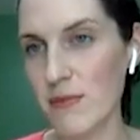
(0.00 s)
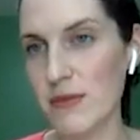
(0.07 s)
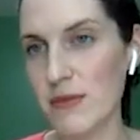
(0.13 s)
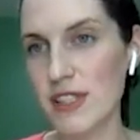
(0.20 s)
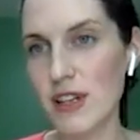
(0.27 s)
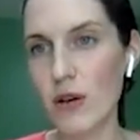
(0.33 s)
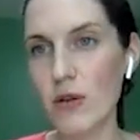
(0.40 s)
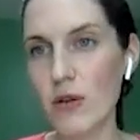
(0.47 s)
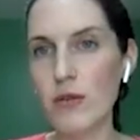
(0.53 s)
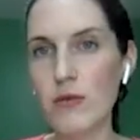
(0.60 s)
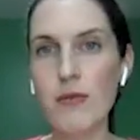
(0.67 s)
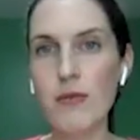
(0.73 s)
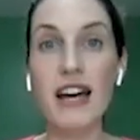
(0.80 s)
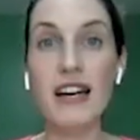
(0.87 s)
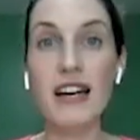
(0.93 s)
So
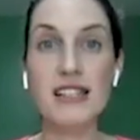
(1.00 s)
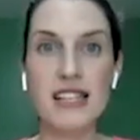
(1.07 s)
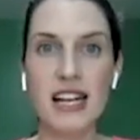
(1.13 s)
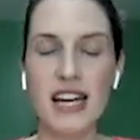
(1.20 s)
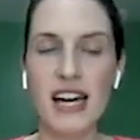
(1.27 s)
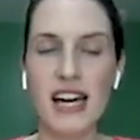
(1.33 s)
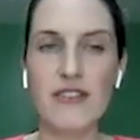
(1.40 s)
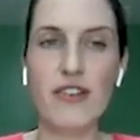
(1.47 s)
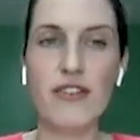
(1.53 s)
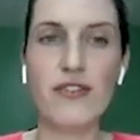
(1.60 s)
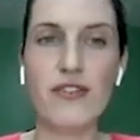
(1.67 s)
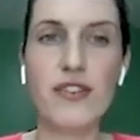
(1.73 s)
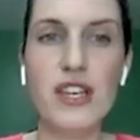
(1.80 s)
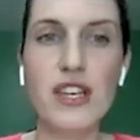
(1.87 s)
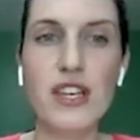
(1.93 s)
Miles and I have a
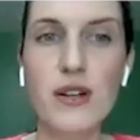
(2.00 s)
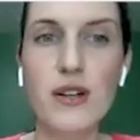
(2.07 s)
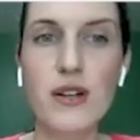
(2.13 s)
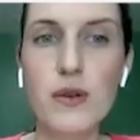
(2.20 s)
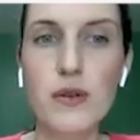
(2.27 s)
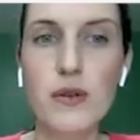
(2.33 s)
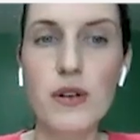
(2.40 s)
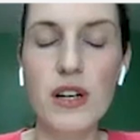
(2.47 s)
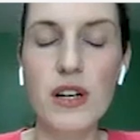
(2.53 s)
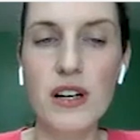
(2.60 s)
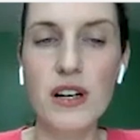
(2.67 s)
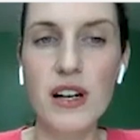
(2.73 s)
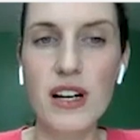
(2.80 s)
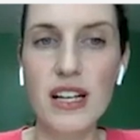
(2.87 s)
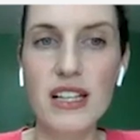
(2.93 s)
few
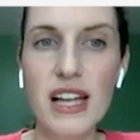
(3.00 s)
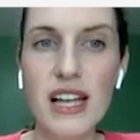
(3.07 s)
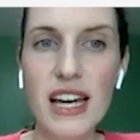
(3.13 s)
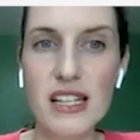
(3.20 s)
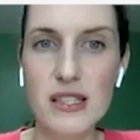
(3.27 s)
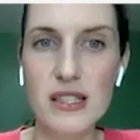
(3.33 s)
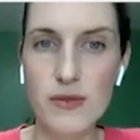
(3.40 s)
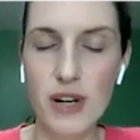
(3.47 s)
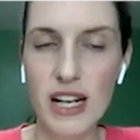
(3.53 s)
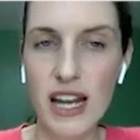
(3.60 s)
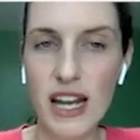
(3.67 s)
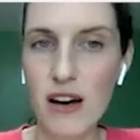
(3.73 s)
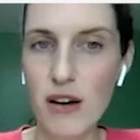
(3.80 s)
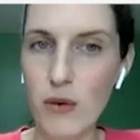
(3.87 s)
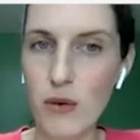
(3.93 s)
clients right
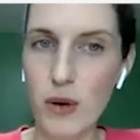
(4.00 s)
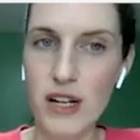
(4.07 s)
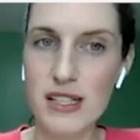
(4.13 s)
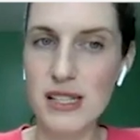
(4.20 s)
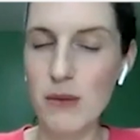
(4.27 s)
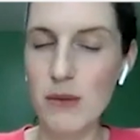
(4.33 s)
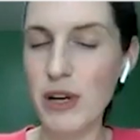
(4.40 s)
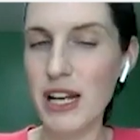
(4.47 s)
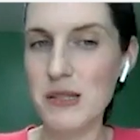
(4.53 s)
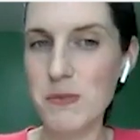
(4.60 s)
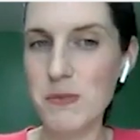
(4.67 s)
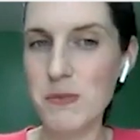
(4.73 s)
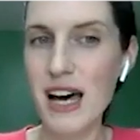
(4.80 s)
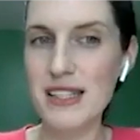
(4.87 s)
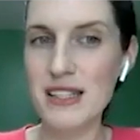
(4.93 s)
now where someone has
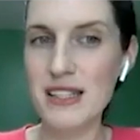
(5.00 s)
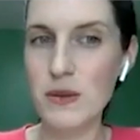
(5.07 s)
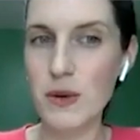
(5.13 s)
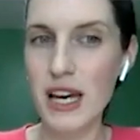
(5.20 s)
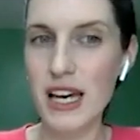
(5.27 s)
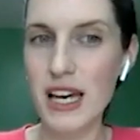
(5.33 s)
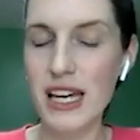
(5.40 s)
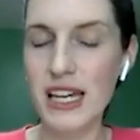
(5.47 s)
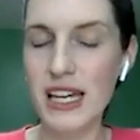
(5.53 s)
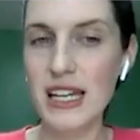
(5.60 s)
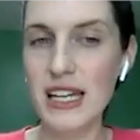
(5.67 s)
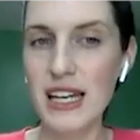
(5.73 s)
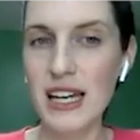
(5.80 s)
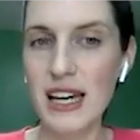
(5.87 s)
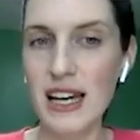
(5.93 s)
passed away
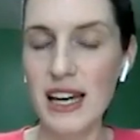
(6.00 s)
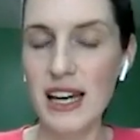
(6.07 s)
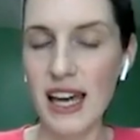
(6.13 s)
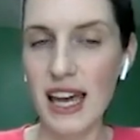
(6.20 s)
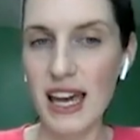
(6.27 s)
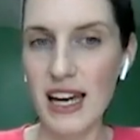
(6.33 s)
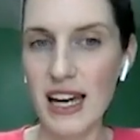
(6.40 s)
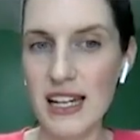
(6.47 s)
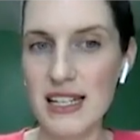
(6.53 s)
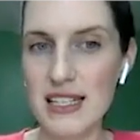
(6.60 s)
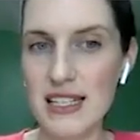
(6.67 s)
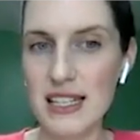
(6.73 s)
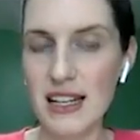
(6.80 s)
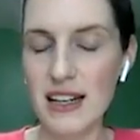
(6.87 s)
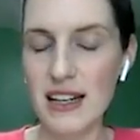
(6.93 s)

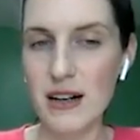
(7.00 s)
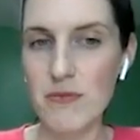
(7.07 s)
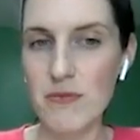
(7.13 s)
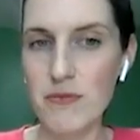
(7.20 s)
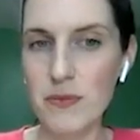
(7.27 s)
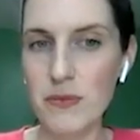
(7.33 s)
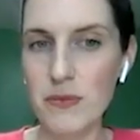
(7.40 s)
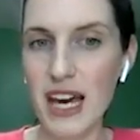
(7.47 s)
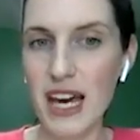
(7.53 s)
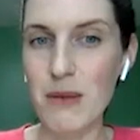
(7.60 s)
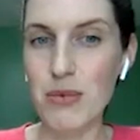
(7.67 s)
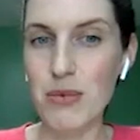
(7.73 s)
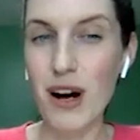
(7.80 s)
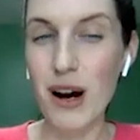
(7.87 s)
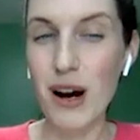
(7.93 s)
and they
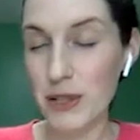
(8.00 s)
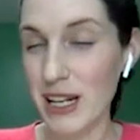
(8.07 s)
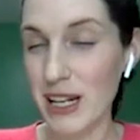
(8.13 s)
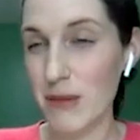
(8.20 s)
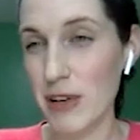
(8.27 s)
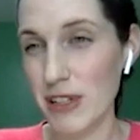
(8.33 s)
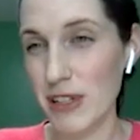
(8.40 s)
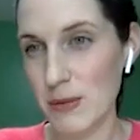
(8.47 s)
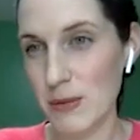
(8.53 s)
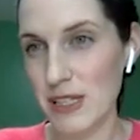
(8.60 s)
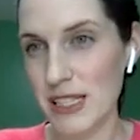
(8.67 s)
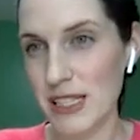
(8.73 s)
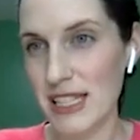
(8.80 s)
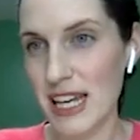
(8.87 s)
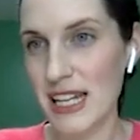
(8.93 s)
had property in multiple
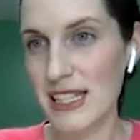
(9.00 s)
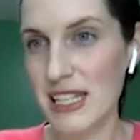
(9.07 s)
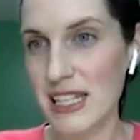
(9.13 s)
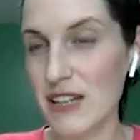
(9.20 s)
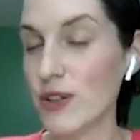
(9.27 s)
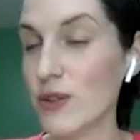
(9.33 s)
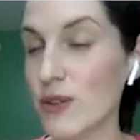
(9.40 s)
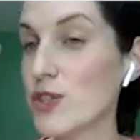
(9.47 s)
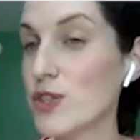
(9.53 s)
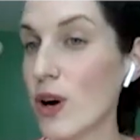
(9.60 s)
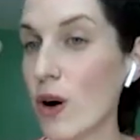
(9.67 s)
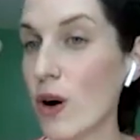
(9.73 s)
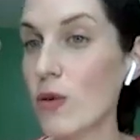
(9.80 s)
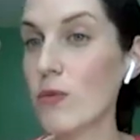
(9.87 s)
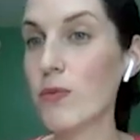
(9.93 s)
states. And if you
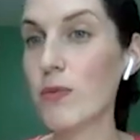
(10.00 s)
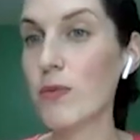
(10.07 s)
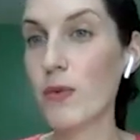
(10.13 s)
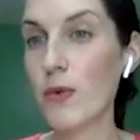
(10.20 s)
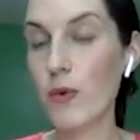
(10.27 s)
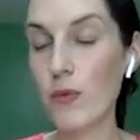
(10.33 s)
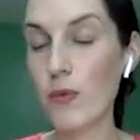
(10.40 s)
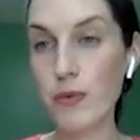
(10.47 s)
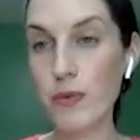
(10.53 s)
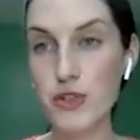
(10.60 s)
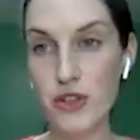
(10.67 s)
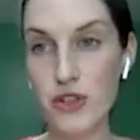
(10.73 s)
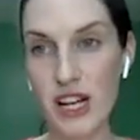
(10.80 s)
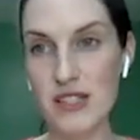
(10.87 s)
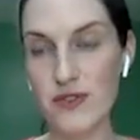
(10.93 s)
don't
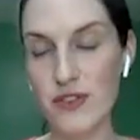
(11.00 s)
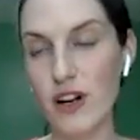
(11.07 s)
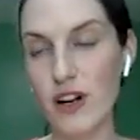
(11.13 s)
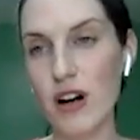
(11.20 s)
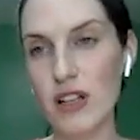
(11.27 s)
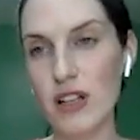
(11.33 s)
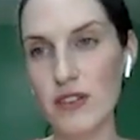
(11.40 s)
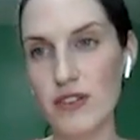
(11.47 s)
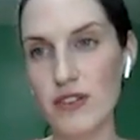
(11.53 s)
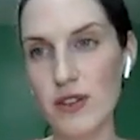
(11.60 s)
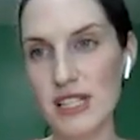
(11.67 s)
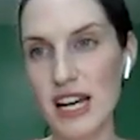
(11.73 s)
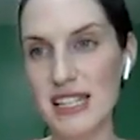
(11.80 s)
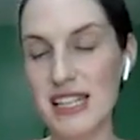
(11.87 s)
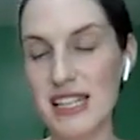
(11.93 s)
transfer all of
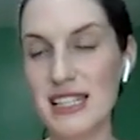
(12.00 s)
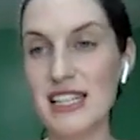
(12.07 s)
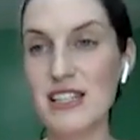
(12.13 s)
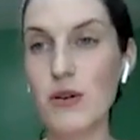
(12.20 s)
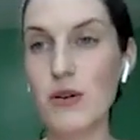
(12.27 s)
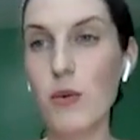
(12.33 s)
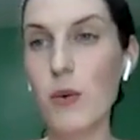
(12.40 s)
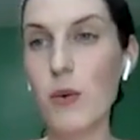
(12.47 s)
those assets into